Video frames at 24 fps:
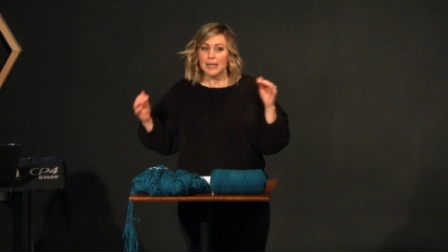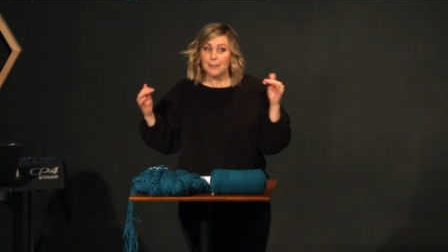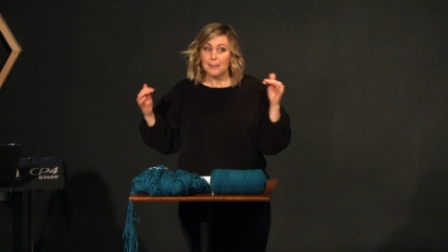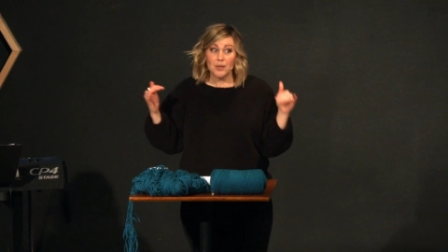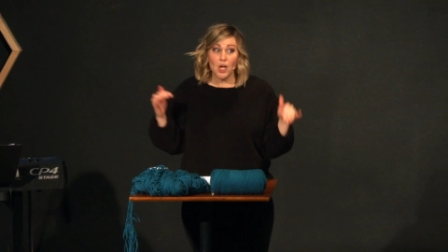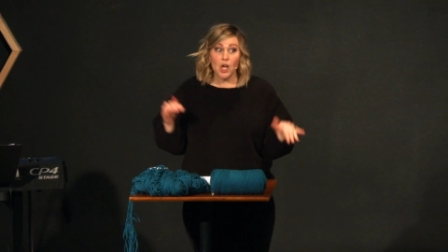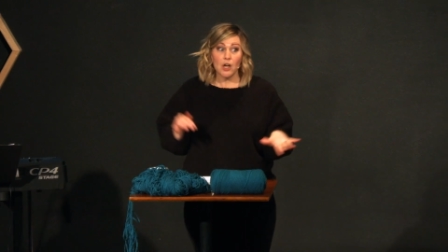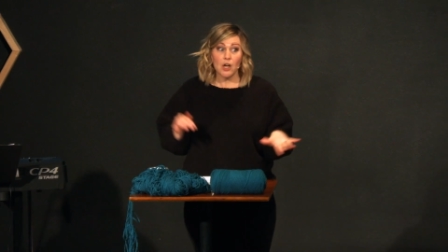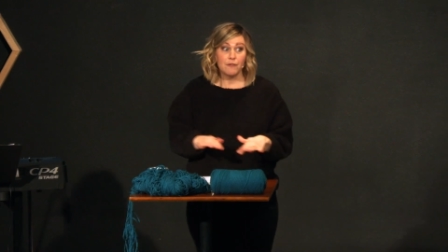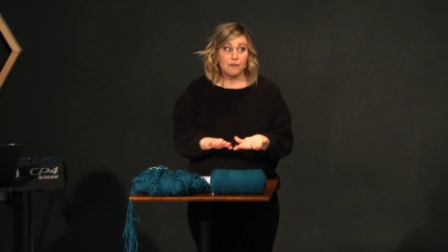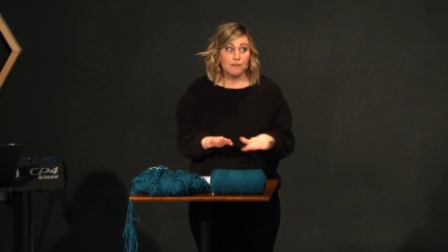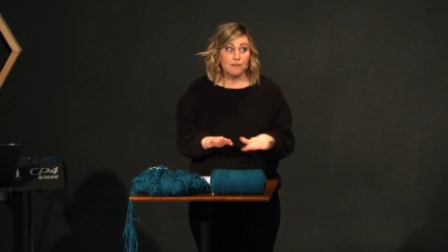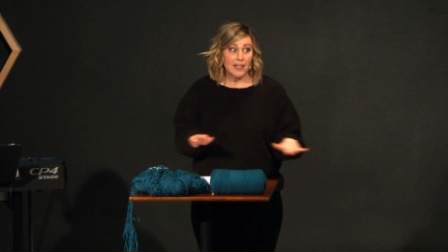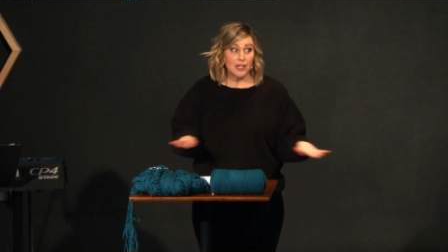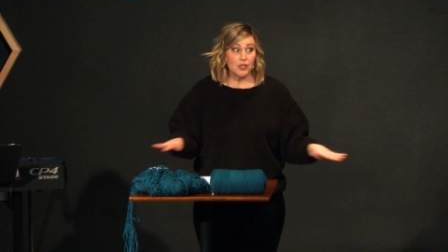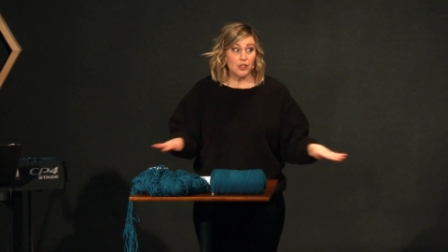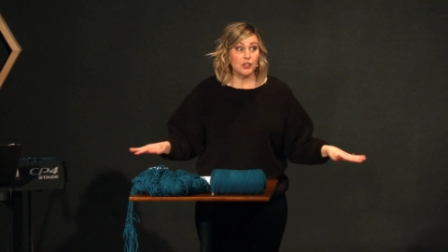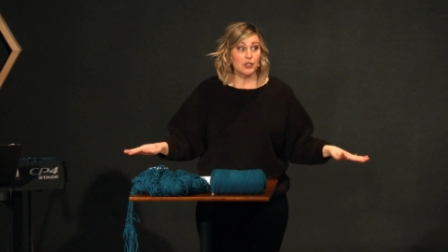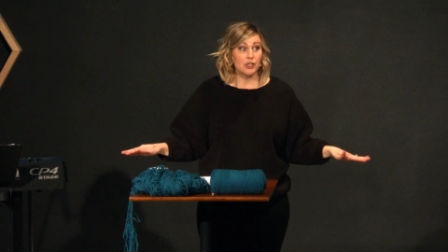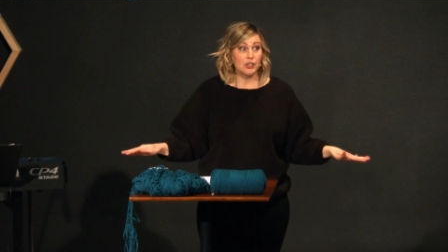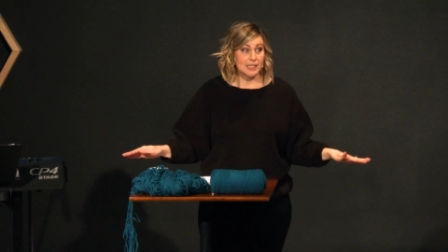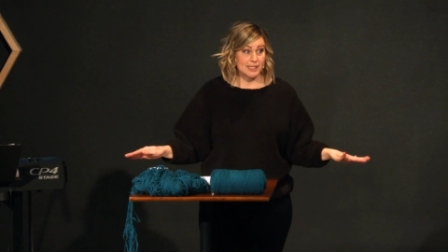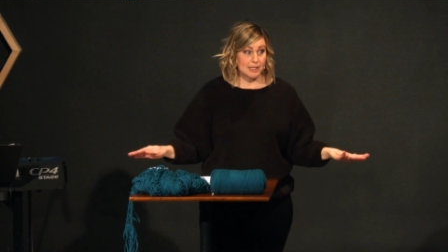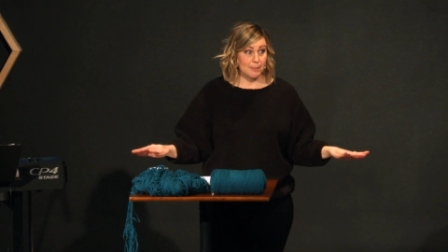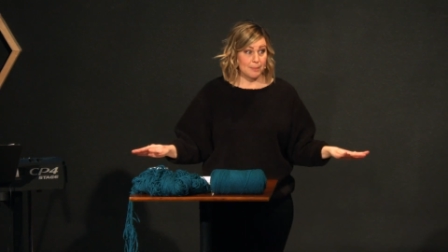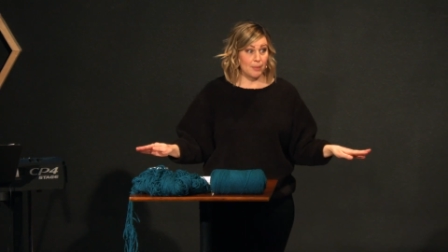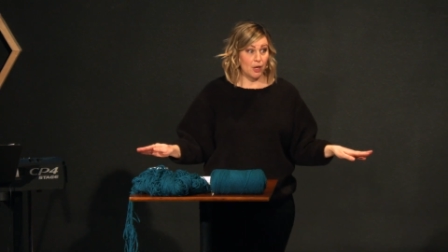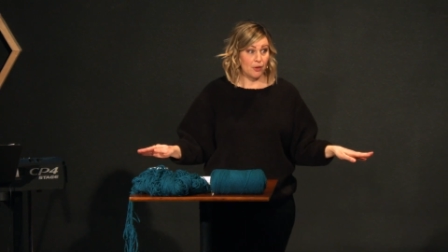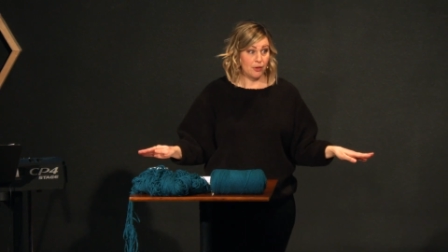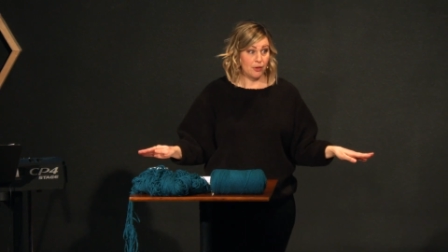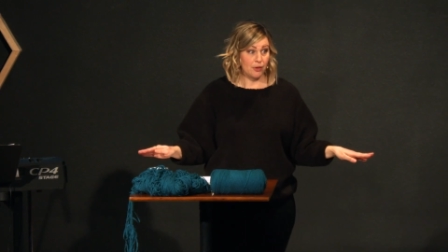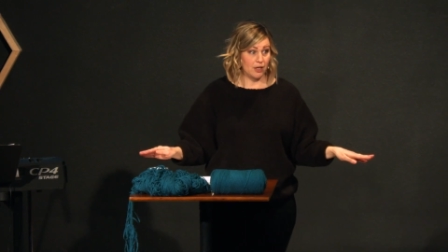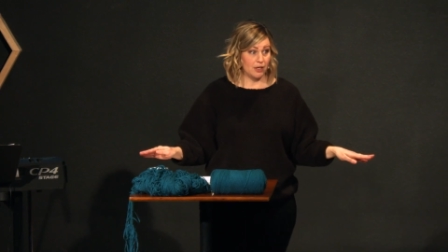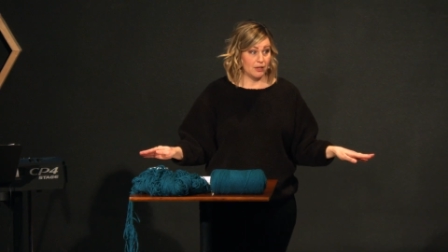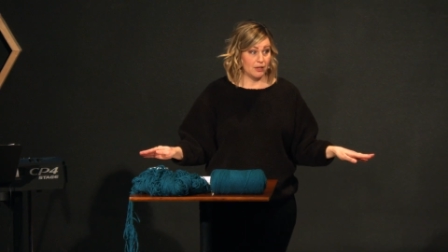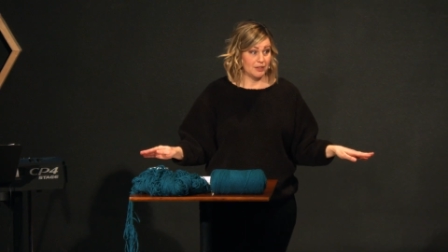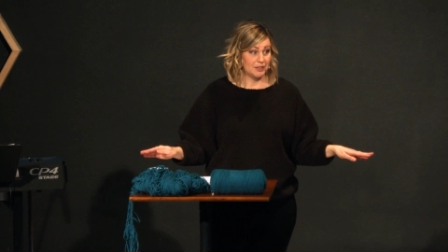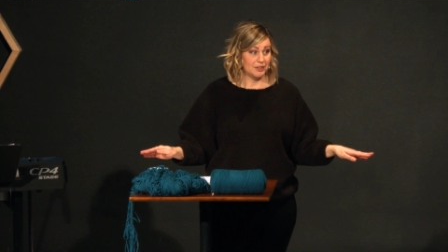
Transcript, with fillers: I'm not a failure as a mother.